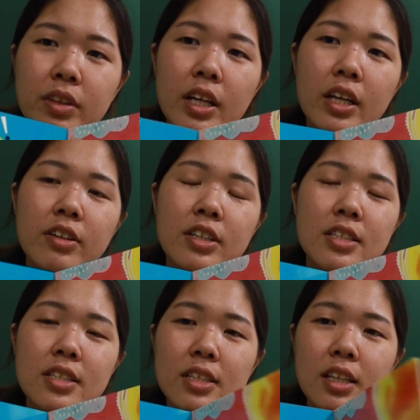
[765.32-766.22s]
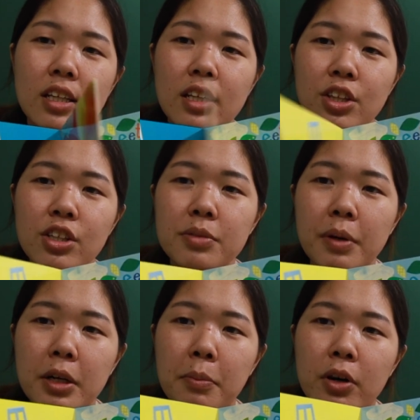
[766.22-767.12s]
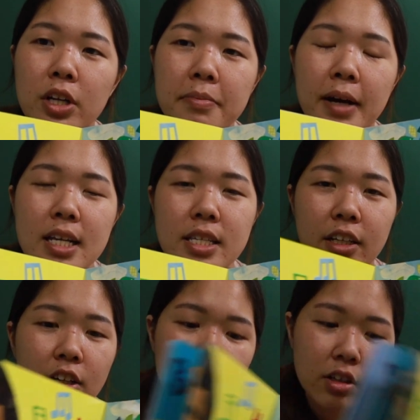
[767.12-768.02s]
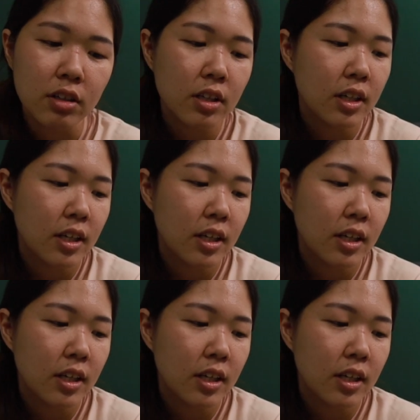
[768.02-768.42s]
it talks about the body parts and all.